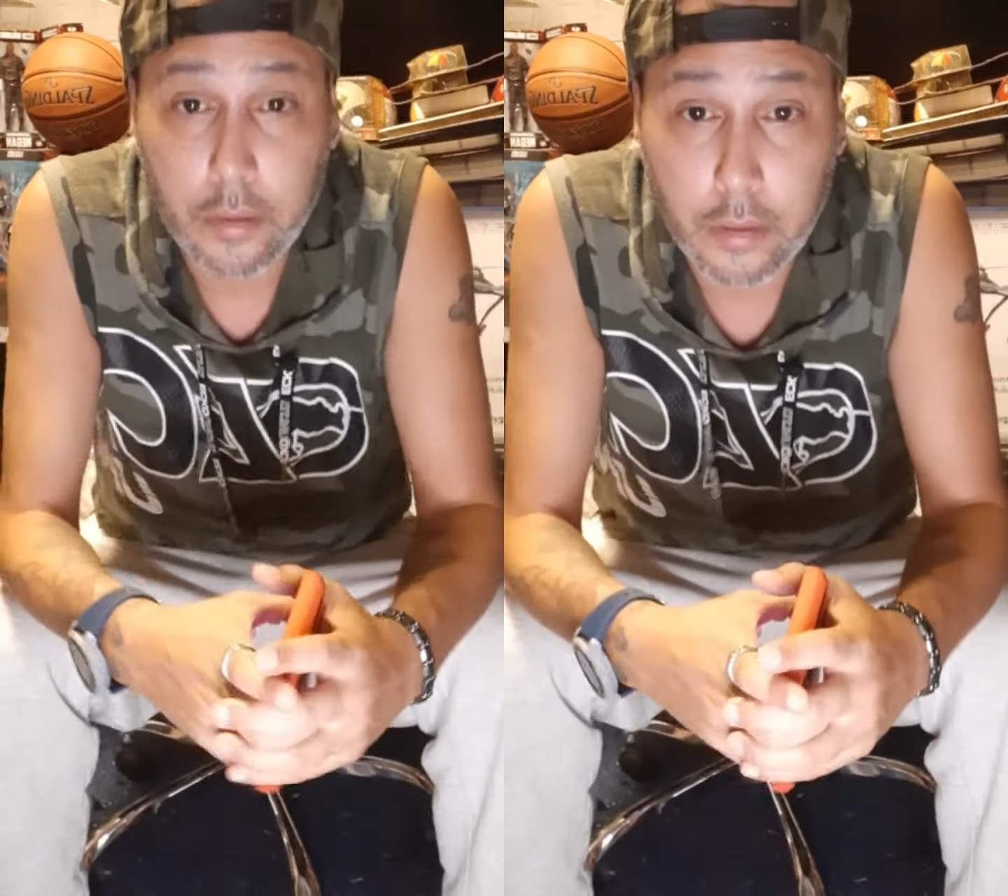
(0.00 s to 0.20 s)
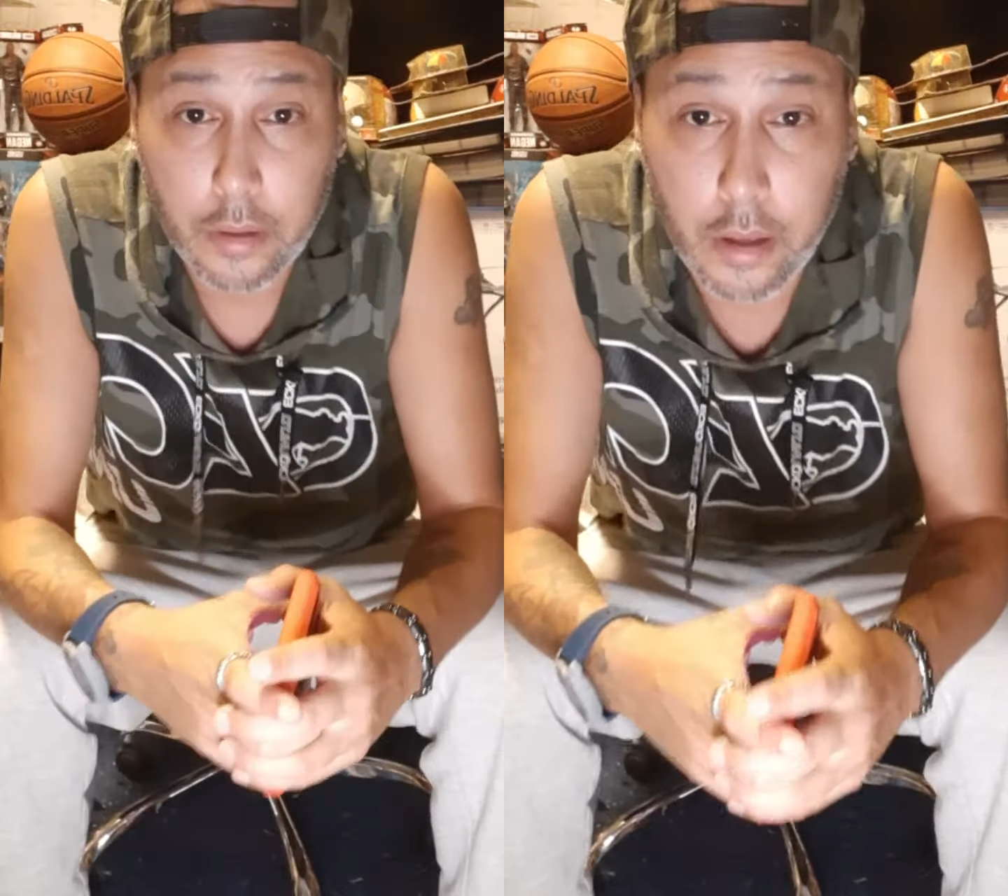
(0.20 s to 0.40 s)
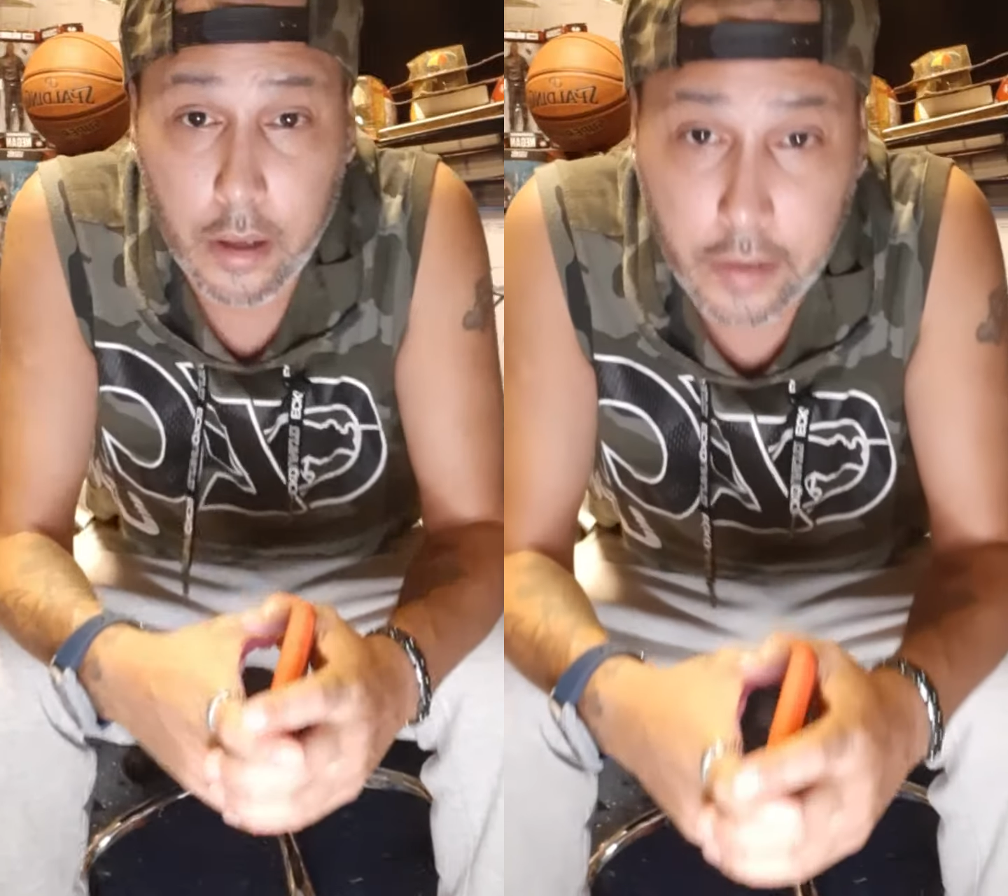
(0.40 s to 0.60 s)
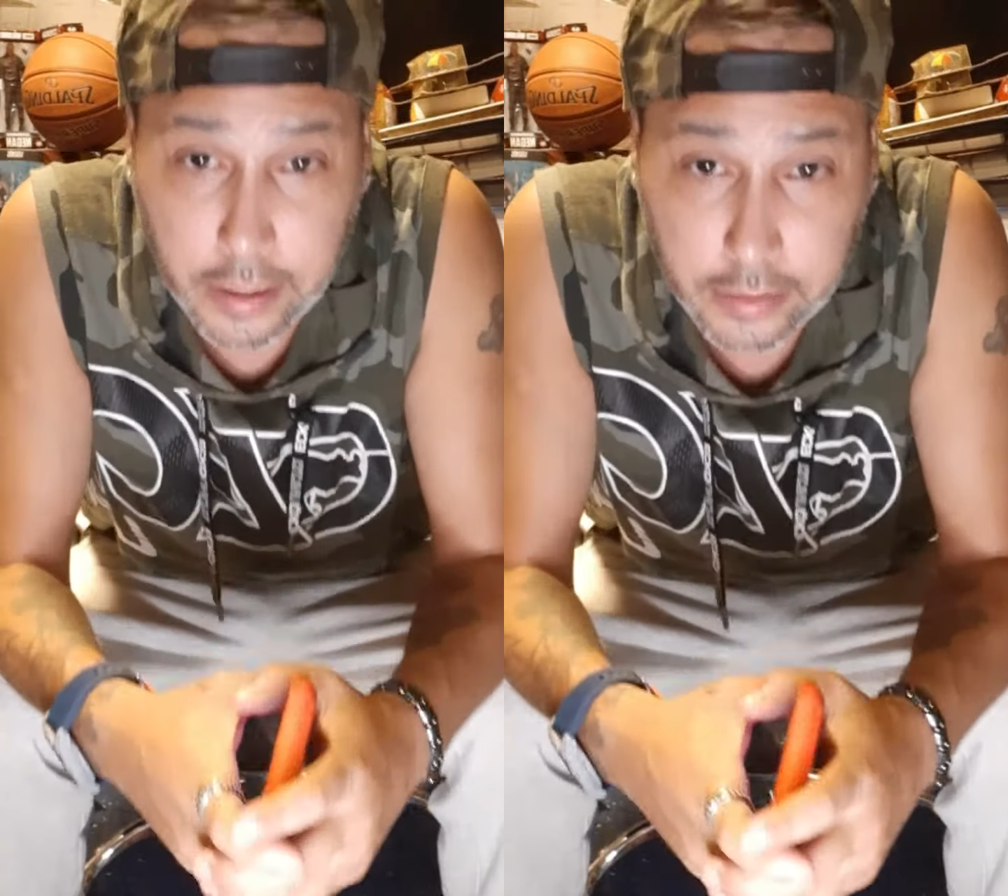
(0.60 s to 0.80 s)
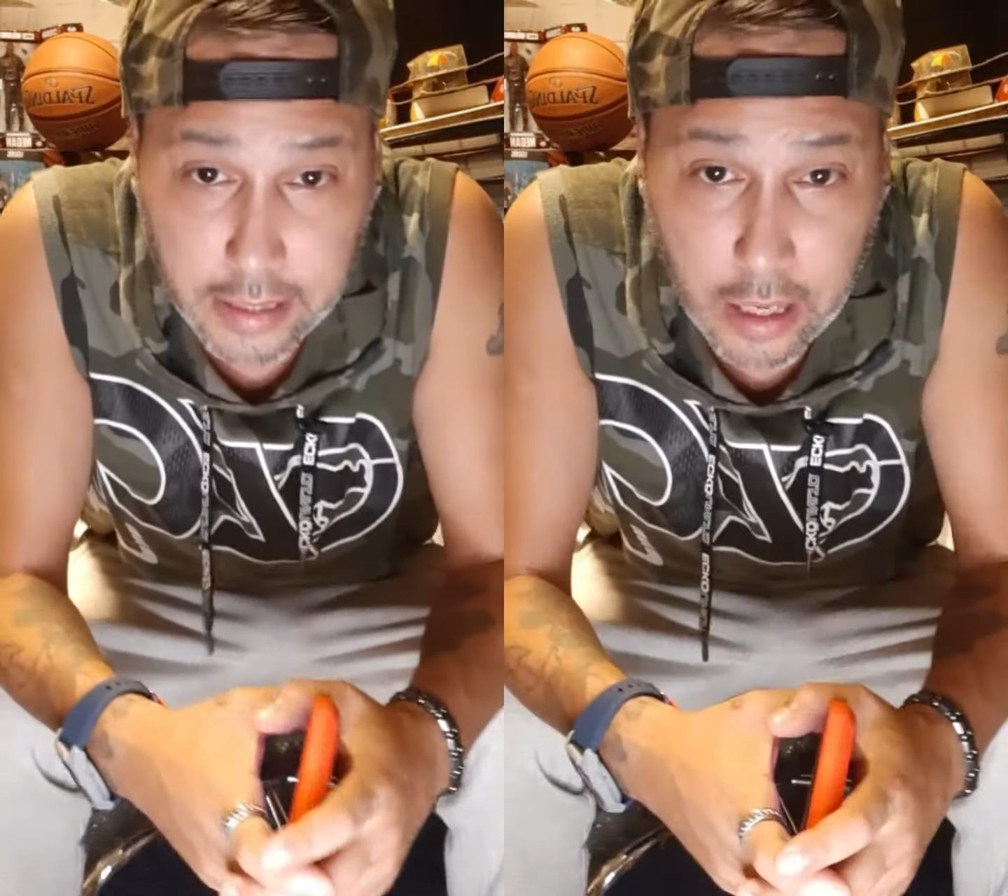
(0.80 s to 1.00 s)
Okay,
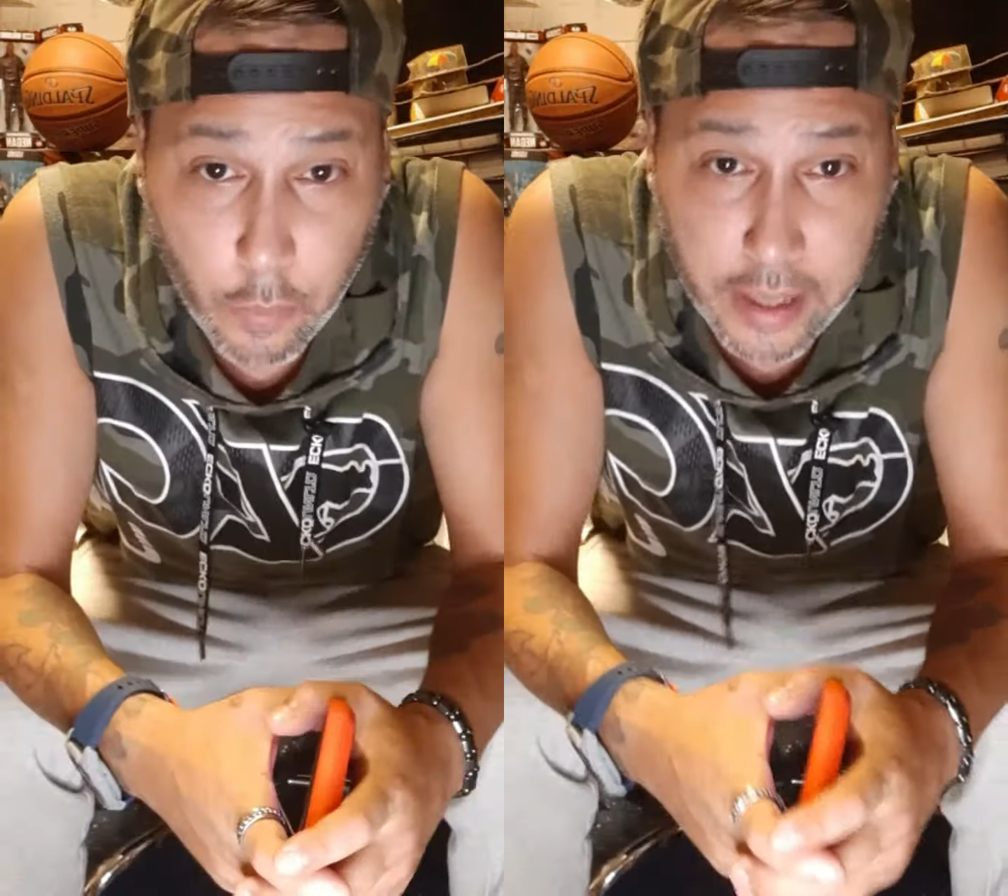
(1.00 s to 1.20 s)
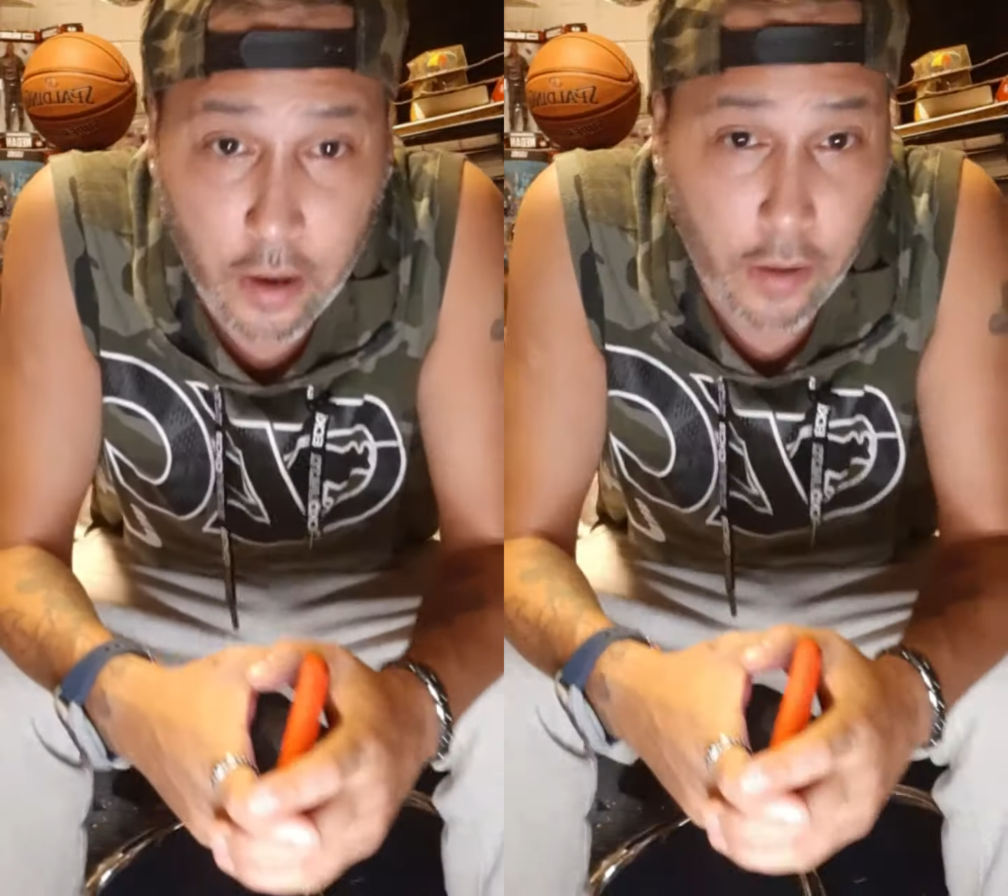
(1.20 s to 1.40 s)
did I wean all